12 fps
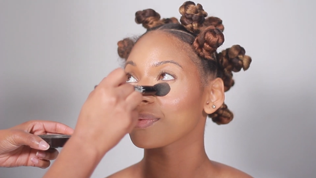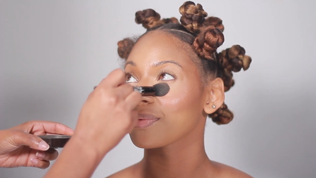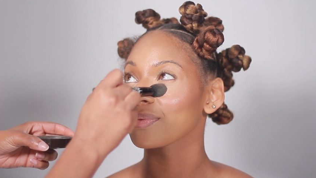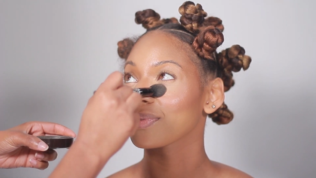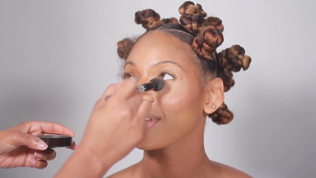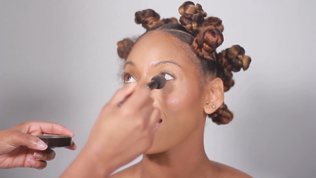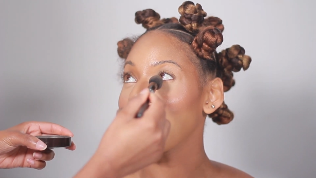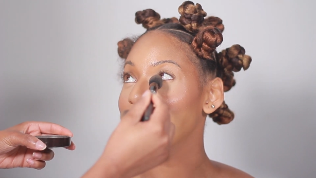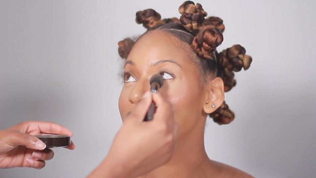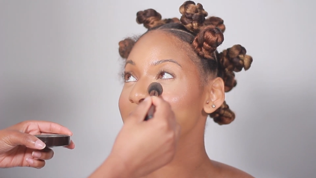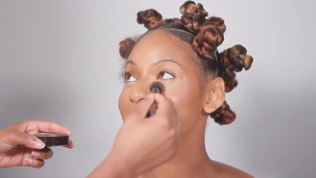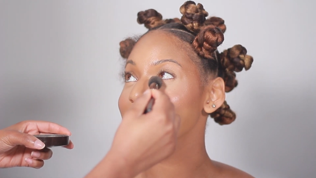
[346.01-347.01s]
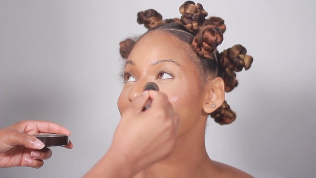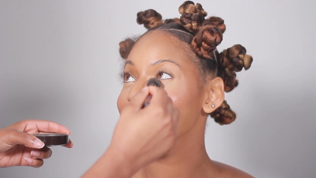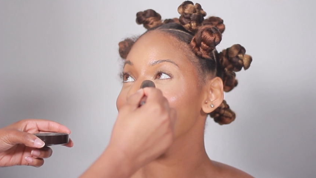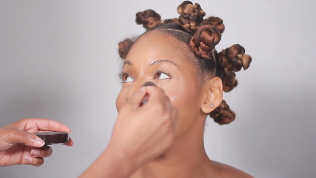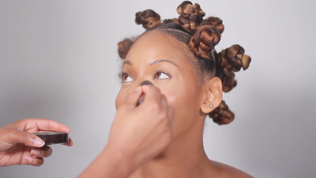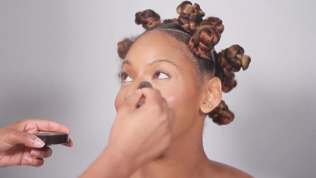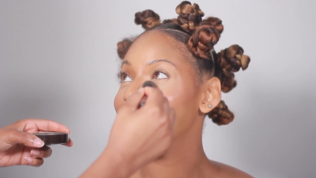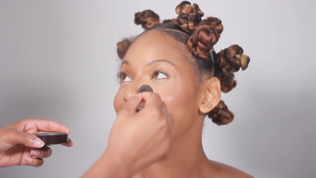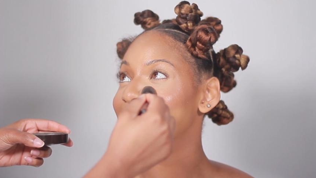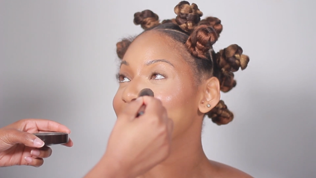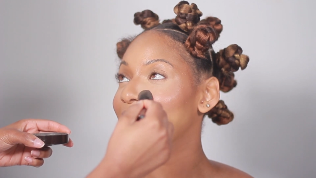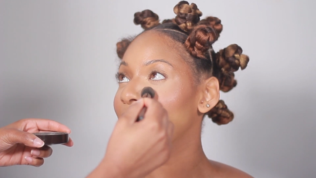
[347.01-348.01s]
on so many of my
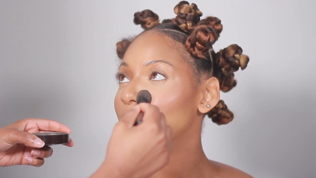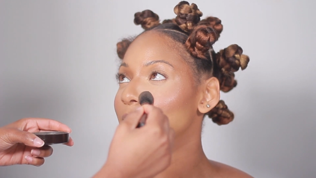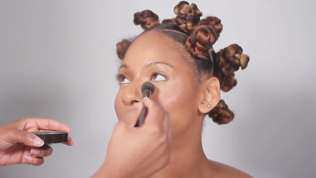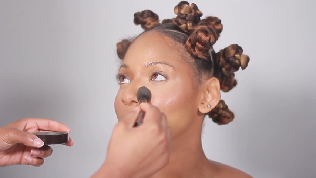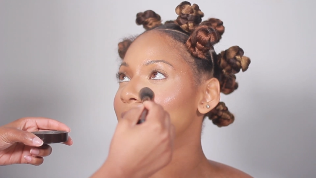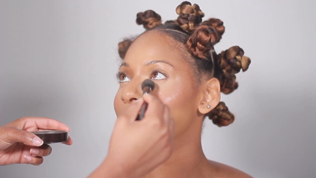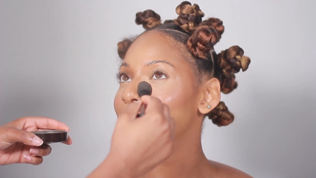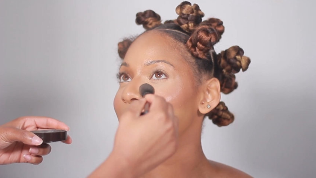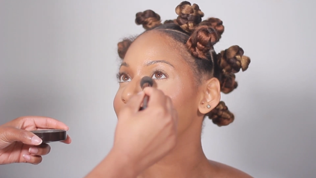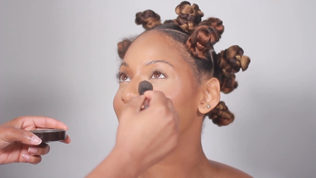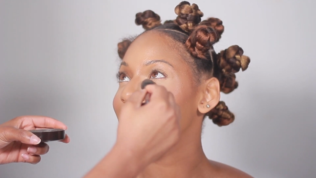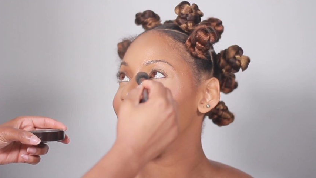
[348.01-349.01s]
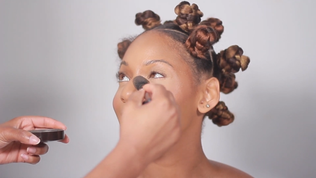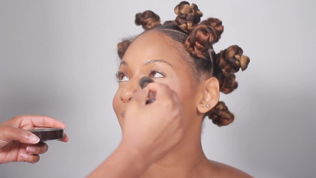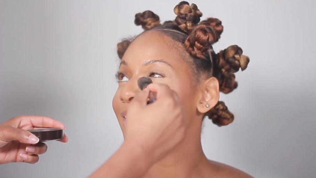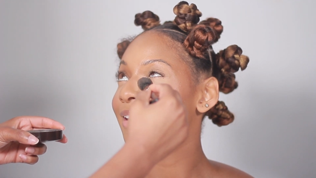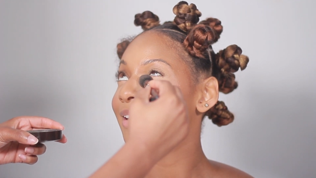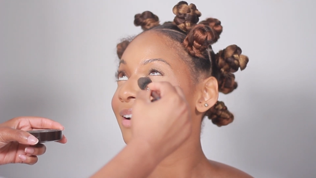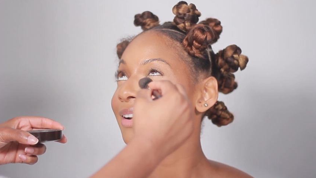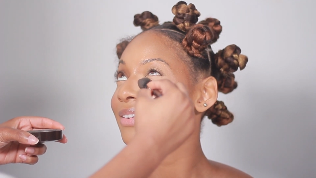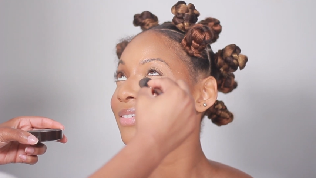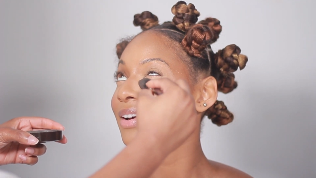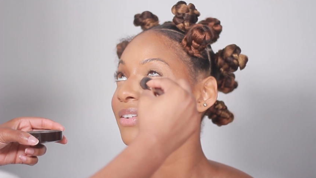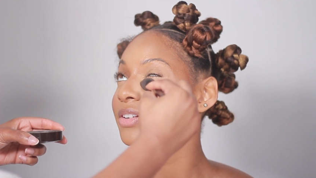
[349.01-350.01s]
clients. I absolutely love this shade, and
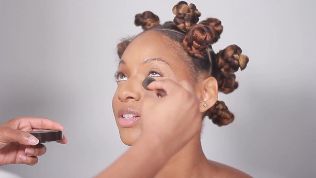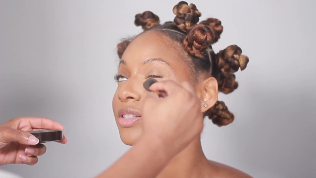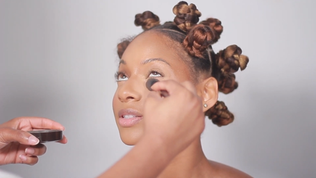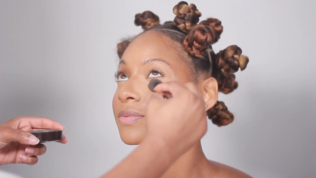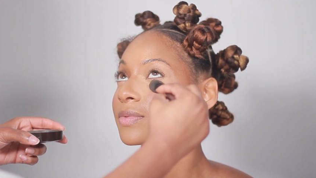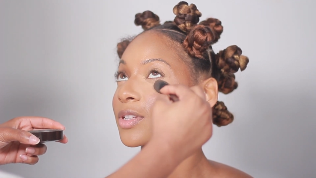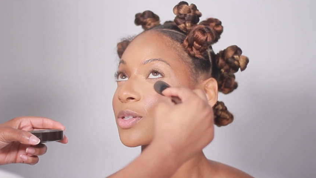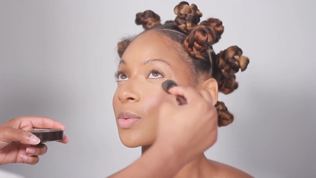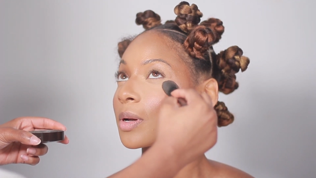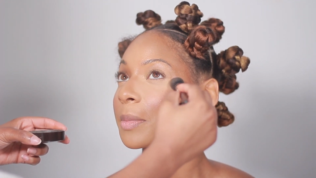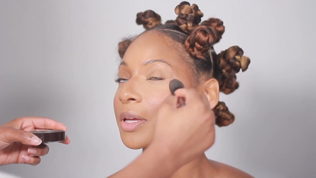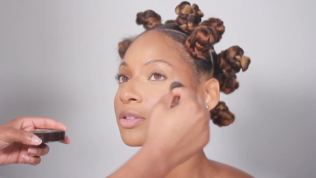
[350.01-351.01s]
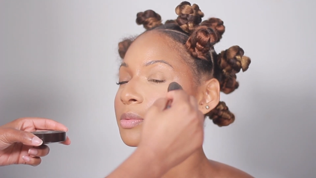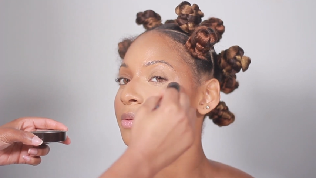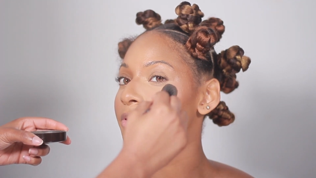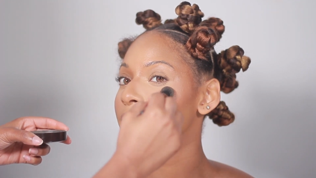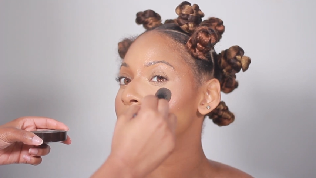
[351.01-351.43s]
I'm so happy they came out with it.